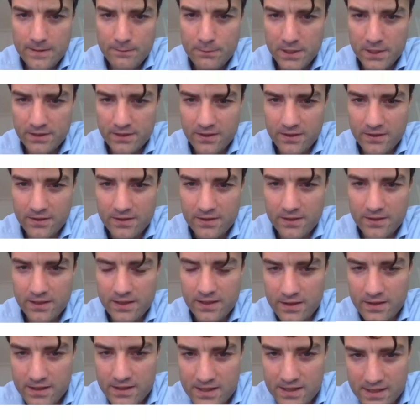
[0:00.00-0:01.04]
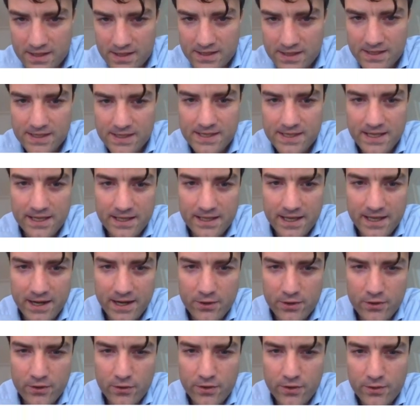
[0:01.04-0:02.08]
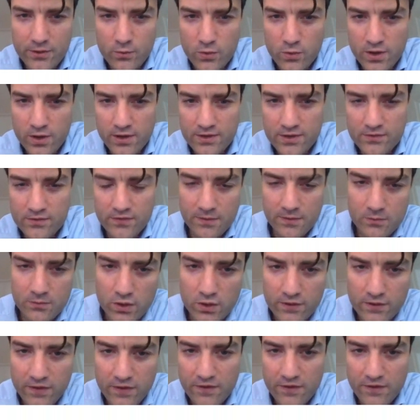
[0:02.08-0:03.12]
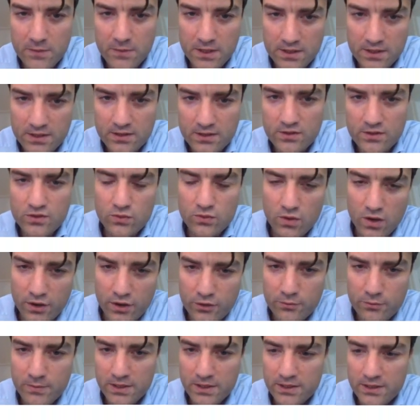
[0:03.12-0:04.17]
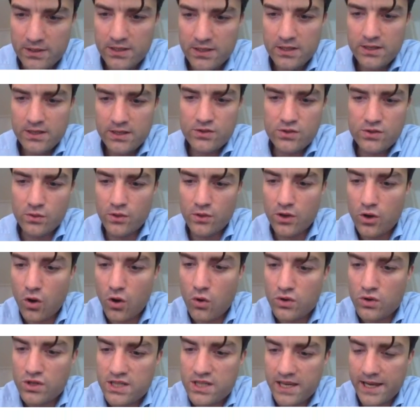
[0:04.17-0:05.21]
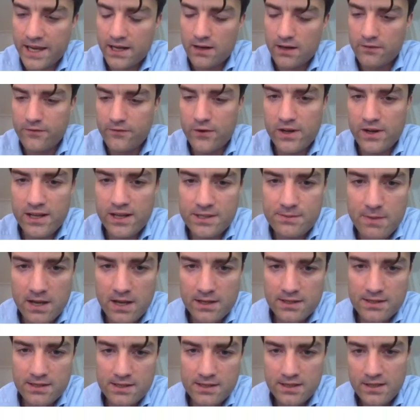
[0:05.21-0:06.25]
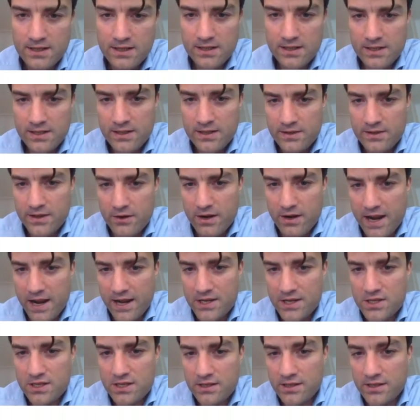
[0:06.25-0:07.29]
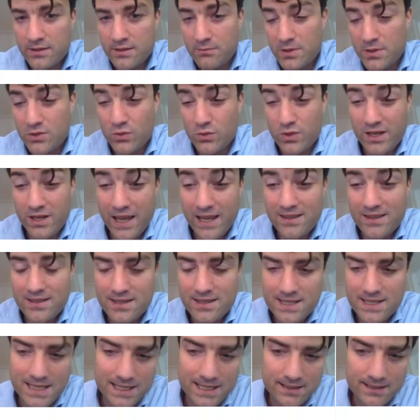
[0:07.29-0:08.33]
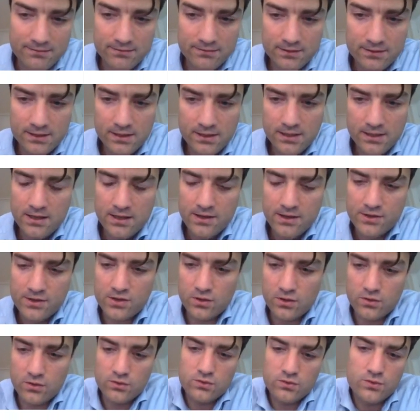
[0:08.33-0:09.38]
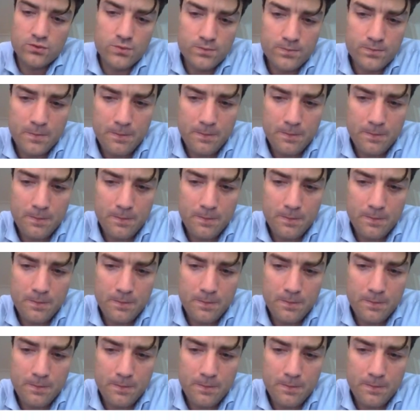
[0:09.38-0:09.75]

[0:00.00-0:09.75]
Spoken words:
But there in this is a second category where it's from 25 million to 100 million. So the long tail of freelance markets, there are actually between 8 to 10. So